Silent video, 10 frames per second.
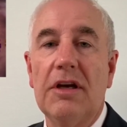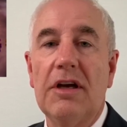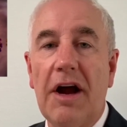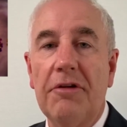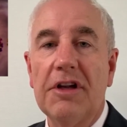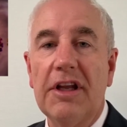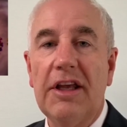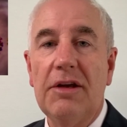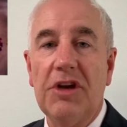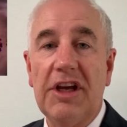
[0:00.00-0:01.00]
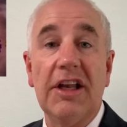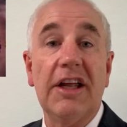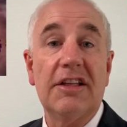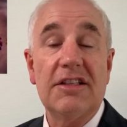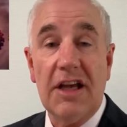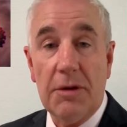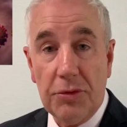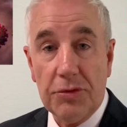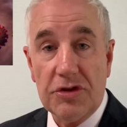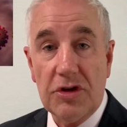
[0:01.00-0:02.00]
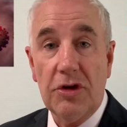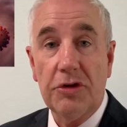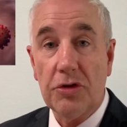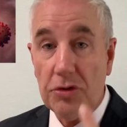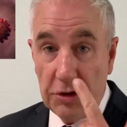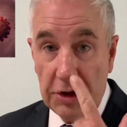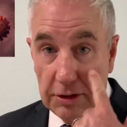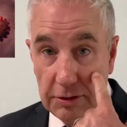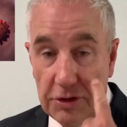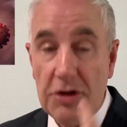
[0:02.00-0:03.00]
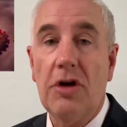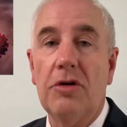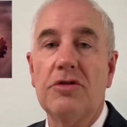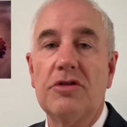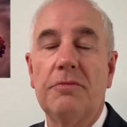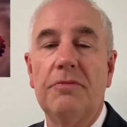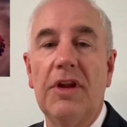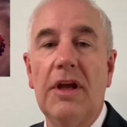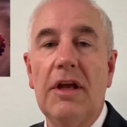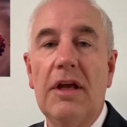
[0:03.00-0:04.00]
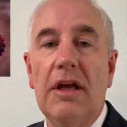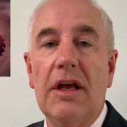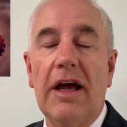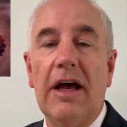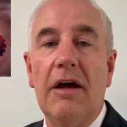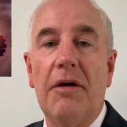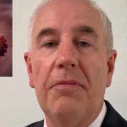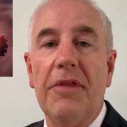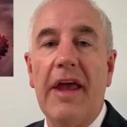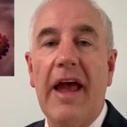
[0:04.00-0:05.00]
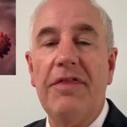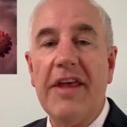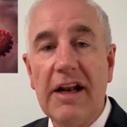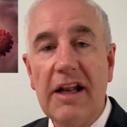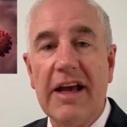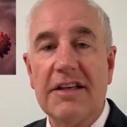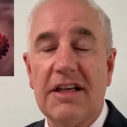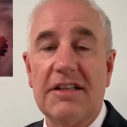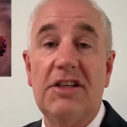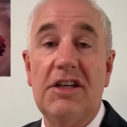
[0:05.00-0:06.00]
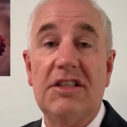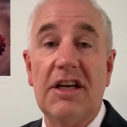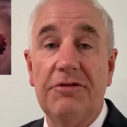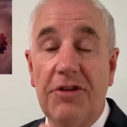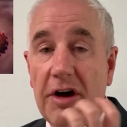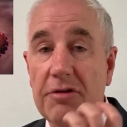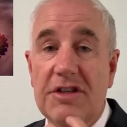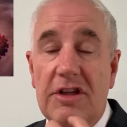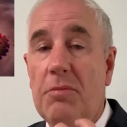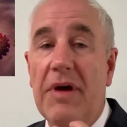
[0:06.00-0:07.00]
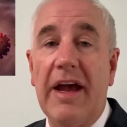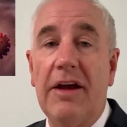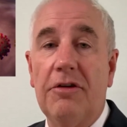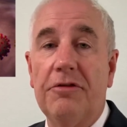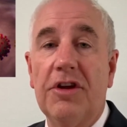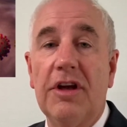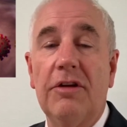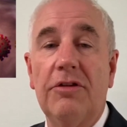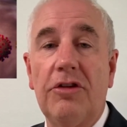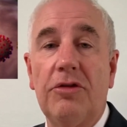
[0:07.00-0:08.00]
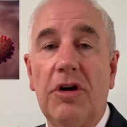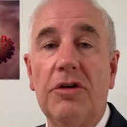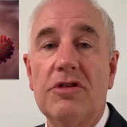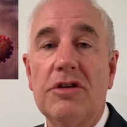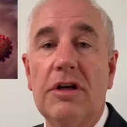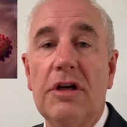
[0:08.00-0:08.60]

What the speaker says: Currently, we collect the samples through the nose. And that allows us to detect virus in the back of the throat.